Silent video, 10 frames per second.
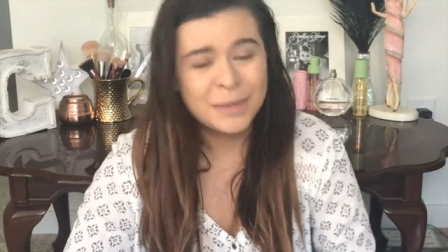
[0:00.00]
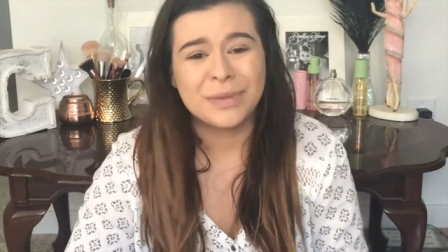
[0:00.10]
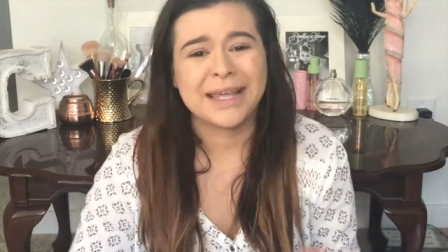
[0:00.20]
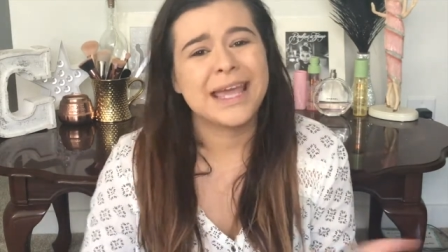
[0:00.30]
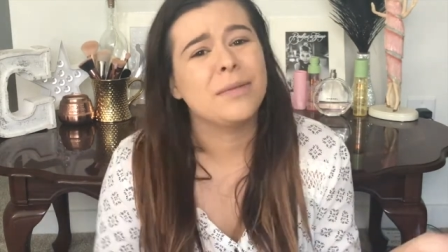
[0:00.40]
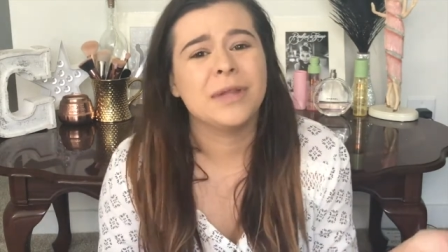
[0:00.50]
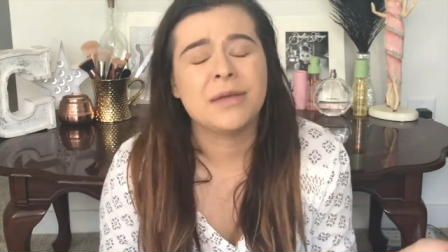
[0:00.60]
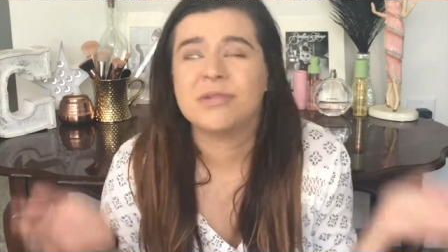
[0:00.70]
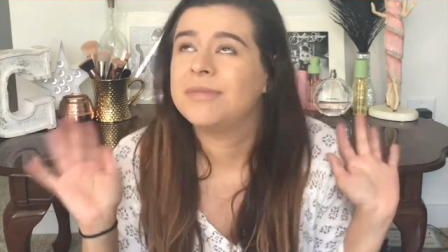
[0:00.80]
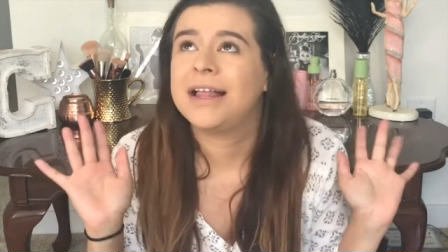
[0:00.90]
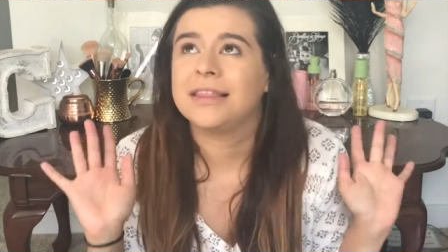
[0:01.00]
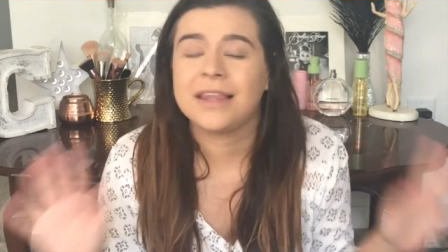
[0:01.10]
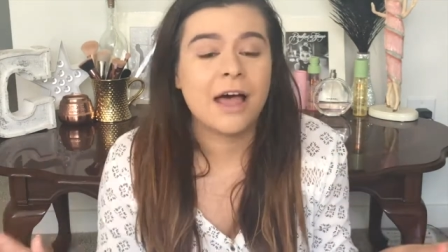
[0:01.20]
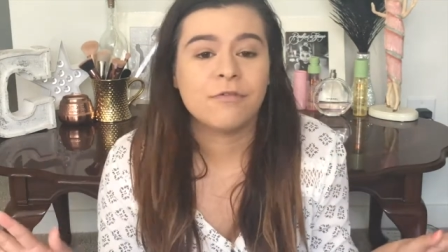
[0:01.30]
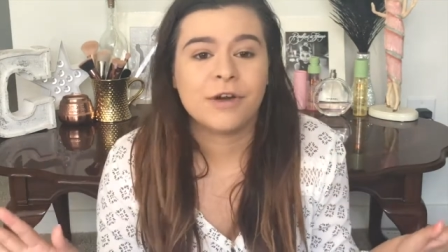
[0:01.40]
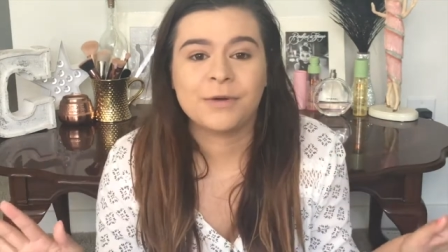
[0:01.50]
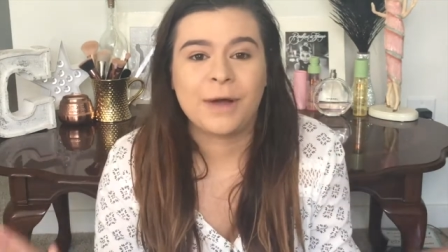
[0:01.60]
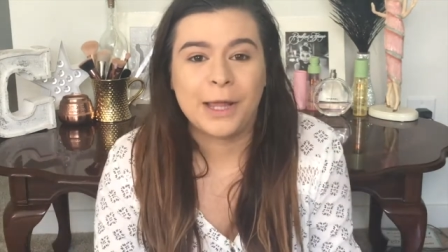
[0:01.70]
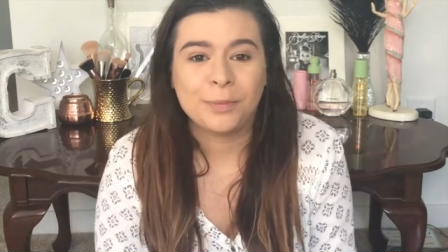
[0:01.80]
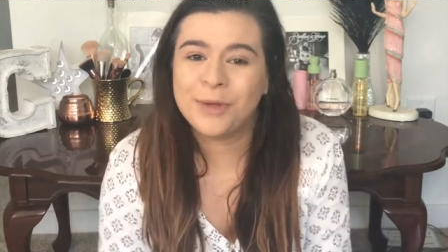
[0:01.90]
But I can't blame him. I love Wet and
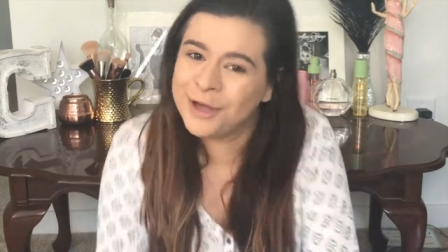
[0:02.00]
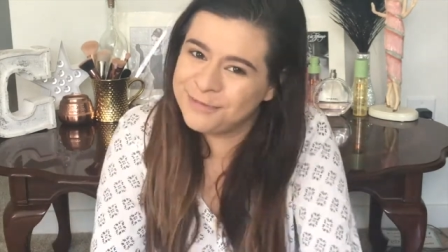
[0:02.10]
Wild.